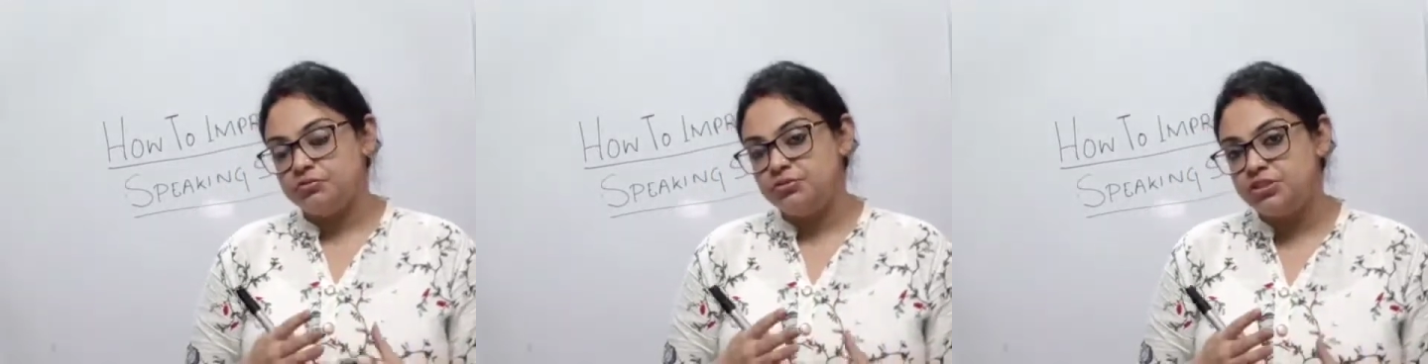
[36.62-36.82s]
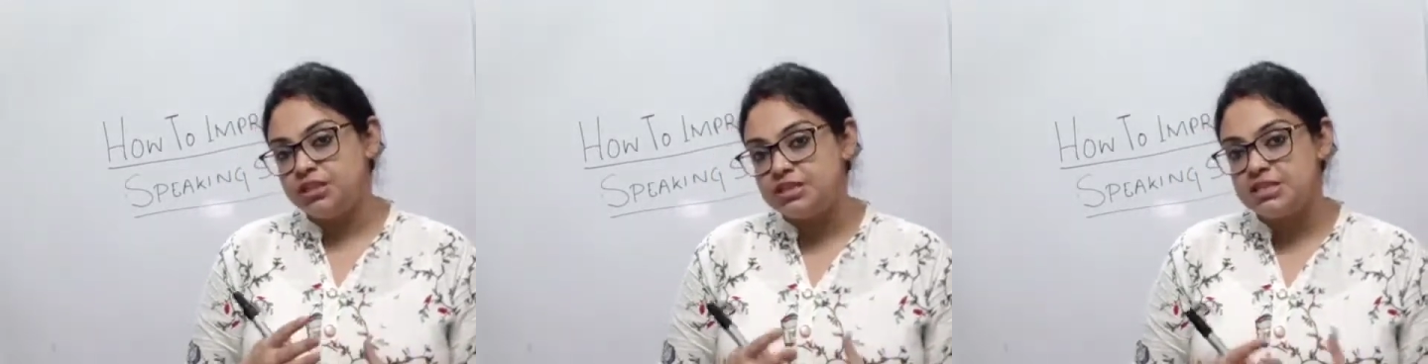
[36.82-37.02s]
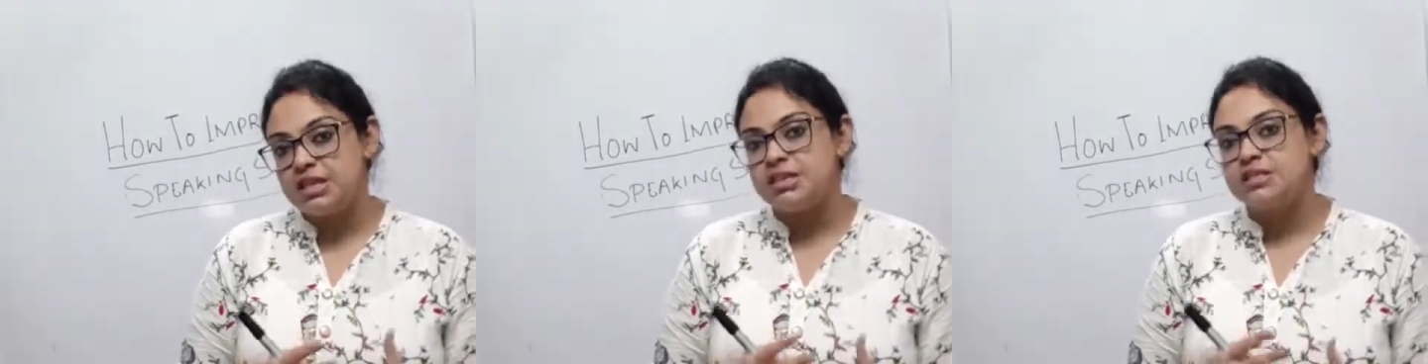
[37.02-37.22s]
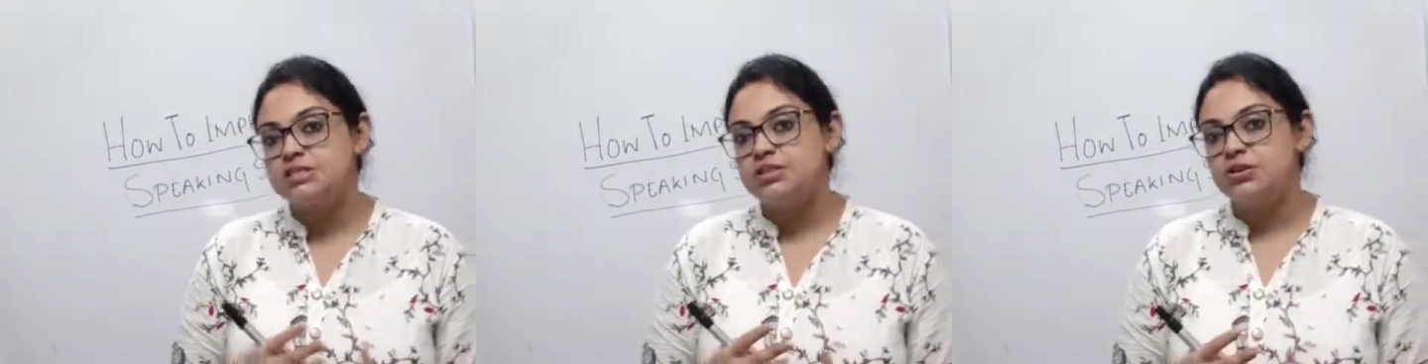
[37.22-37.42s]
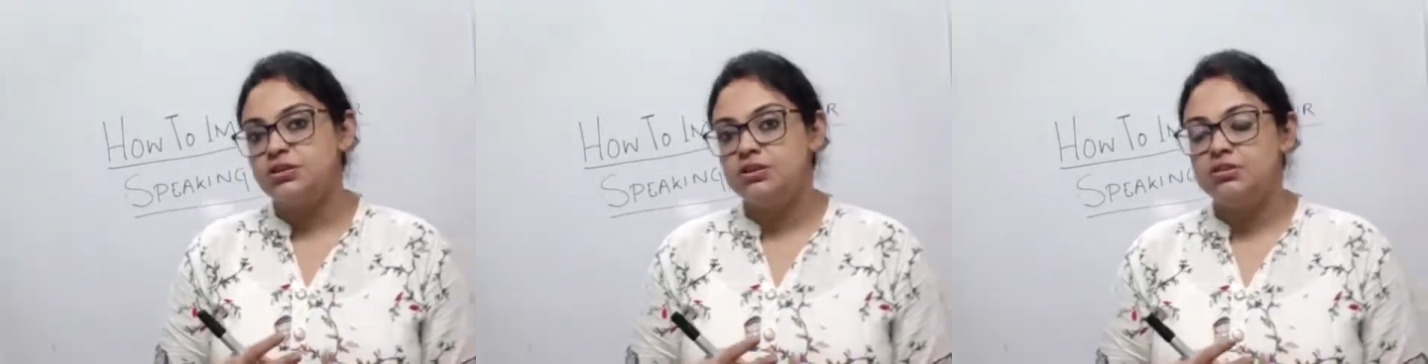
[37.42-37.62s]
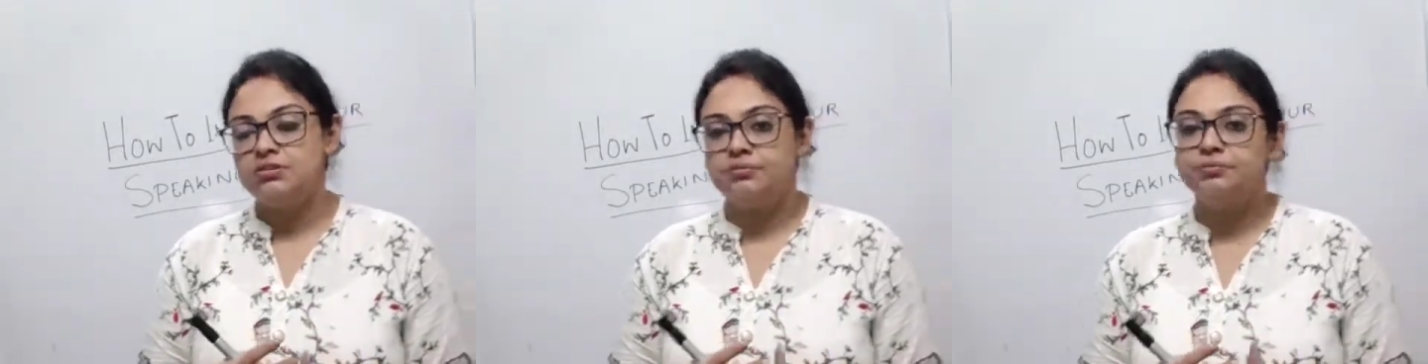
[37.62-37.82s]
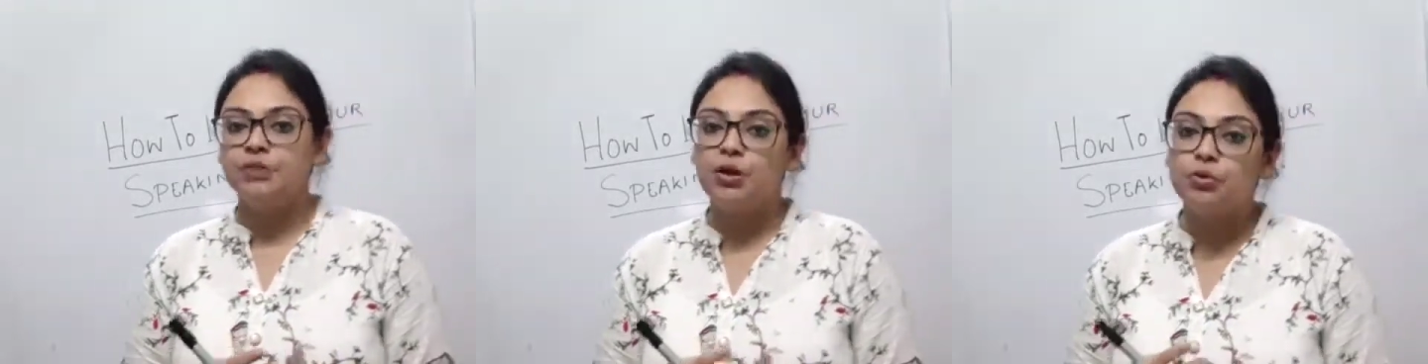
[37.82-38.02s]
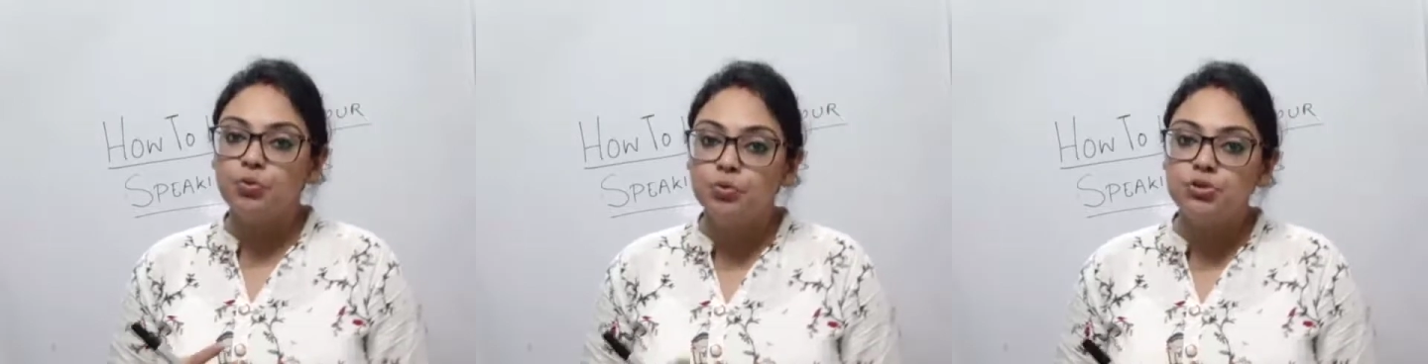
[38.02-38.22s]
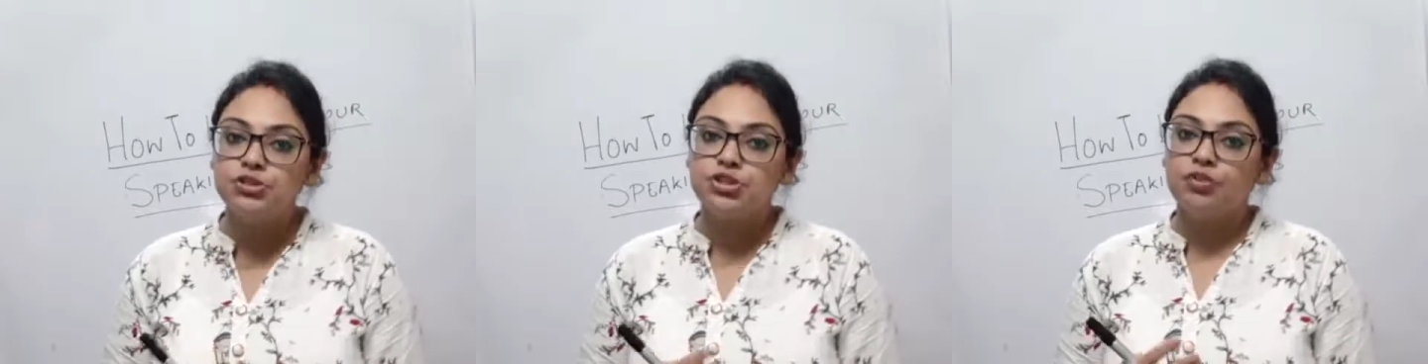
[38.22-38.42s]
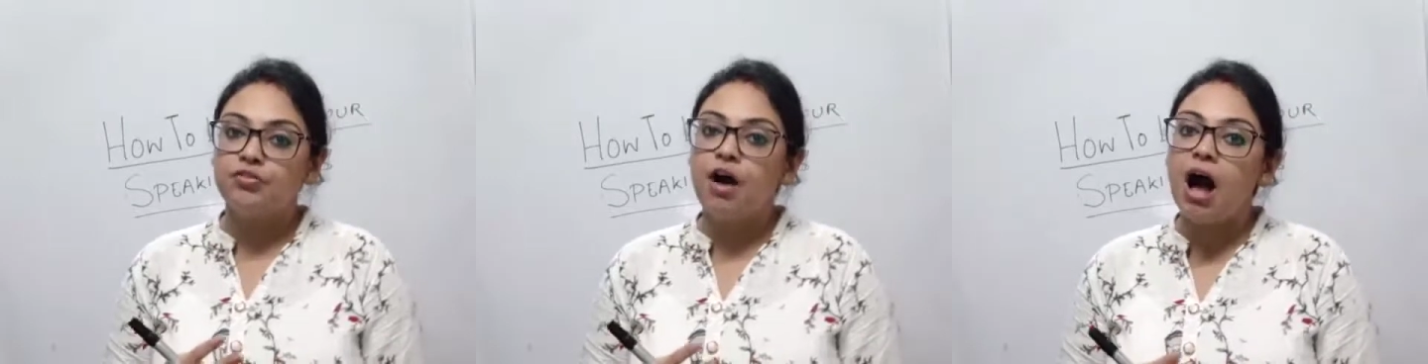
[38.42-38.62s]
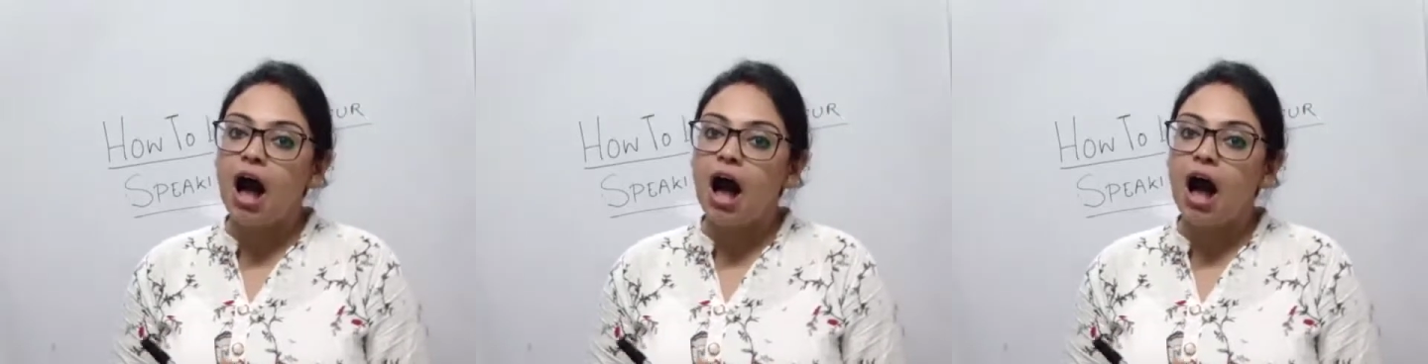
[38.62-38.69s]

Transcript: details or the rules of